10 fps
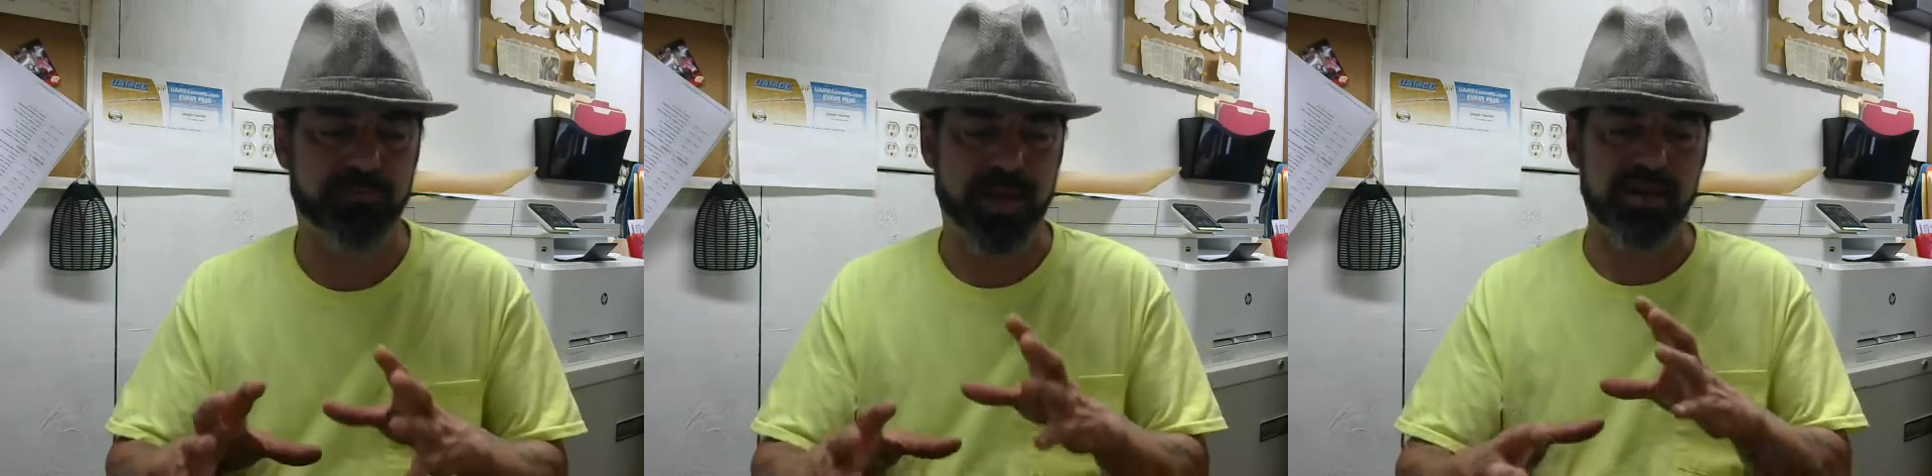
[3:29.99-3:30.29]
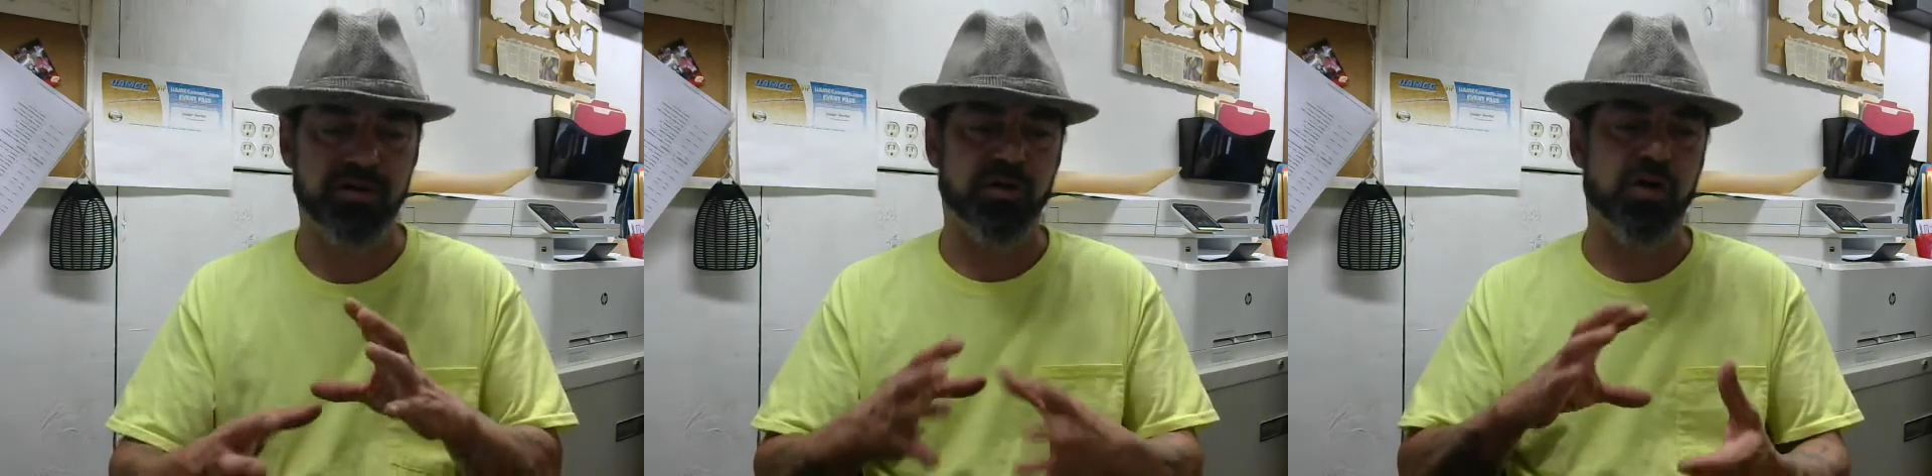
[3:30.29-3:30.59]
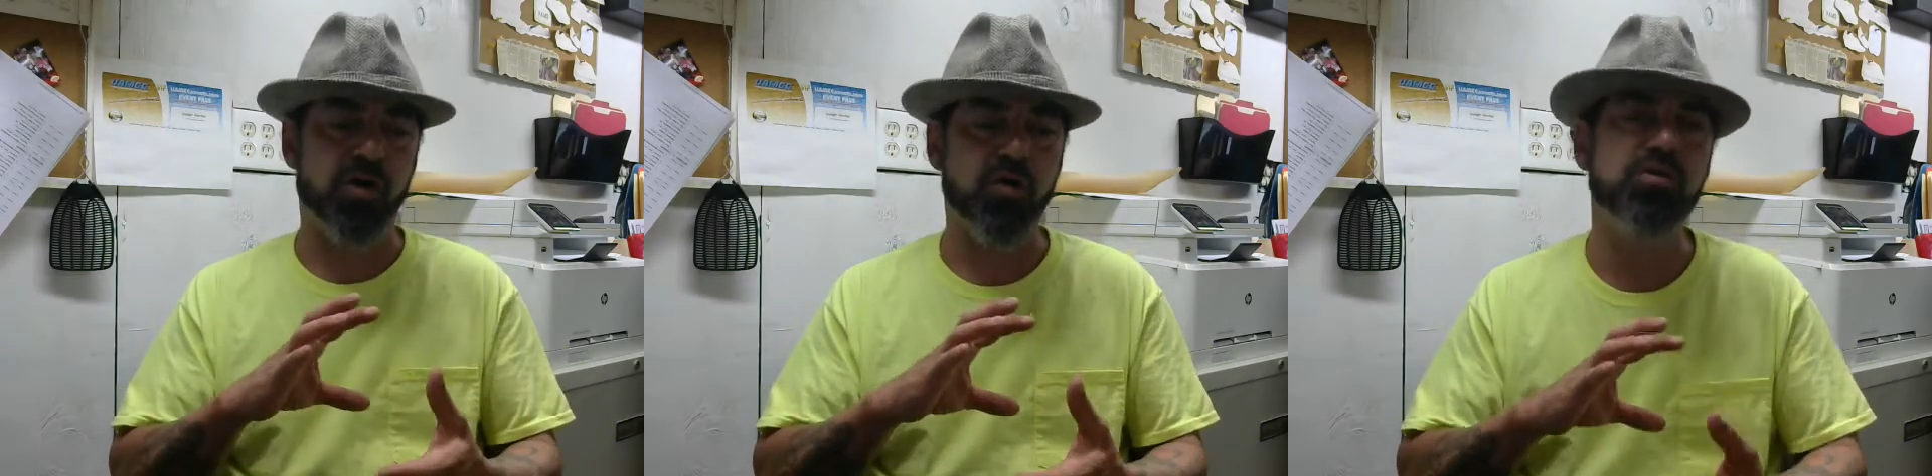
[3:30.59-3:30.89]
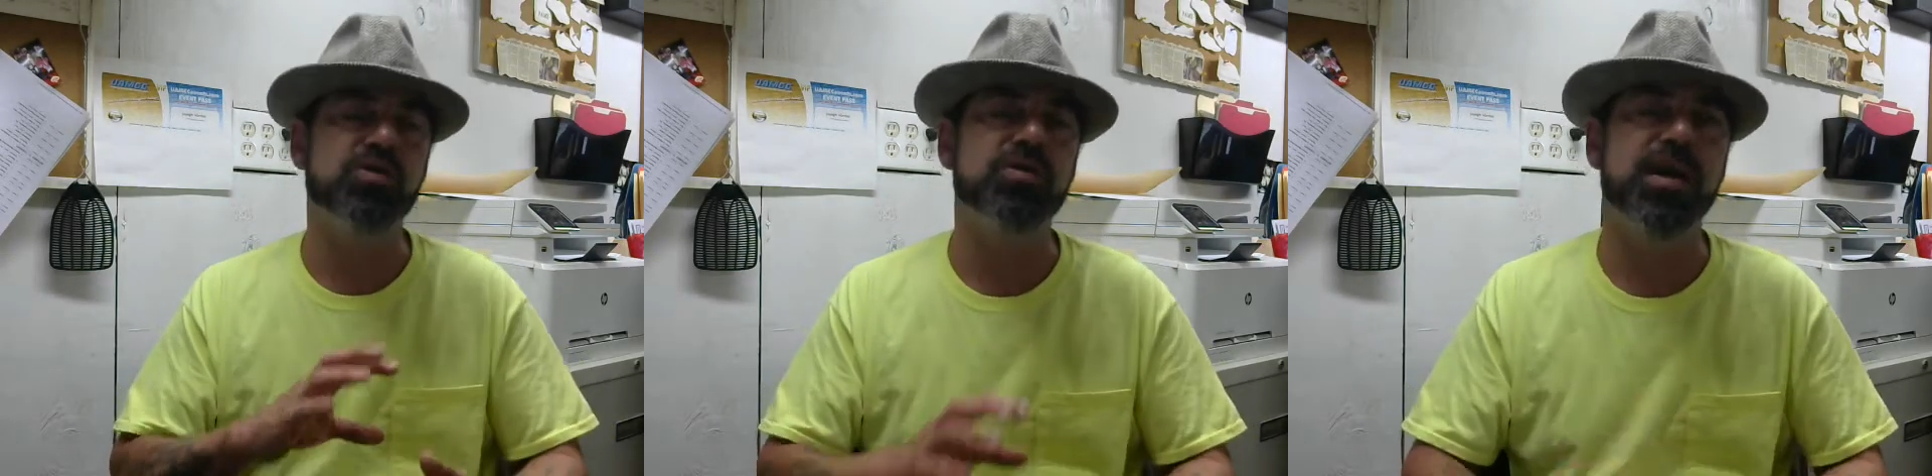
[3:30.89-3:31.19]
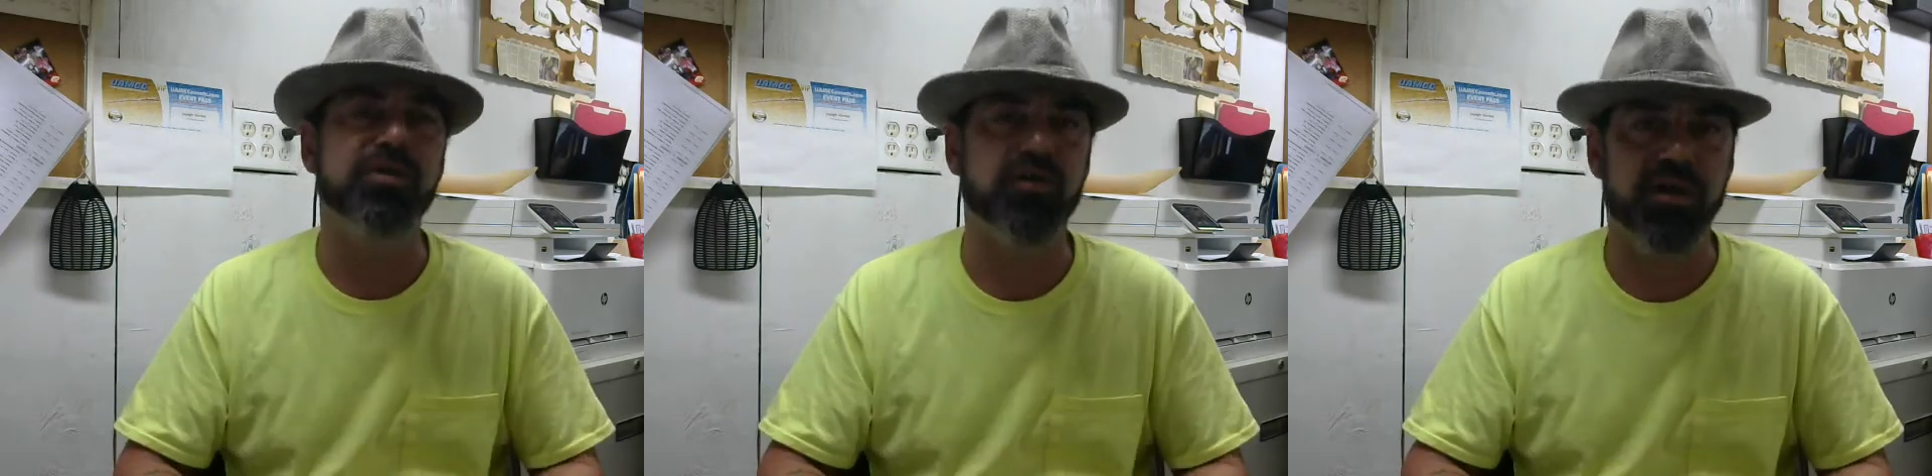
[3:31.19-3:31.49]
depending on a whole new
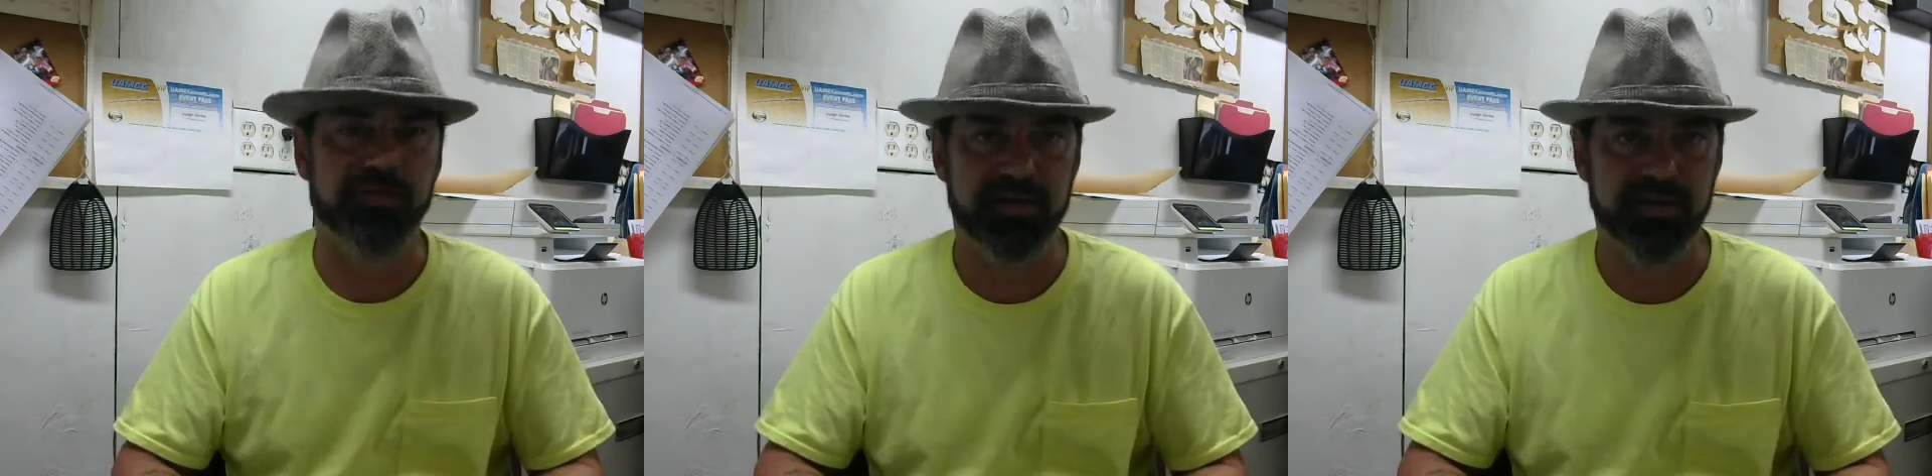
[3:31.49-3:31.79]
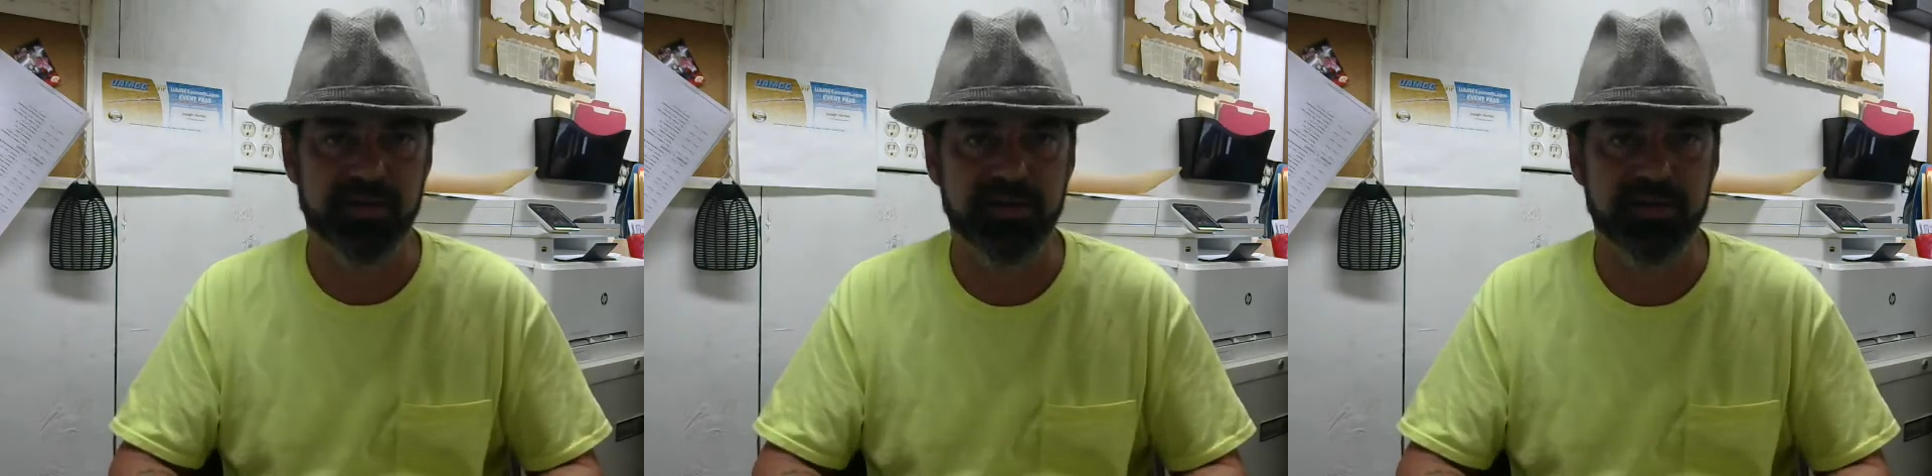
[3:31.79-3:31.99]
demographic.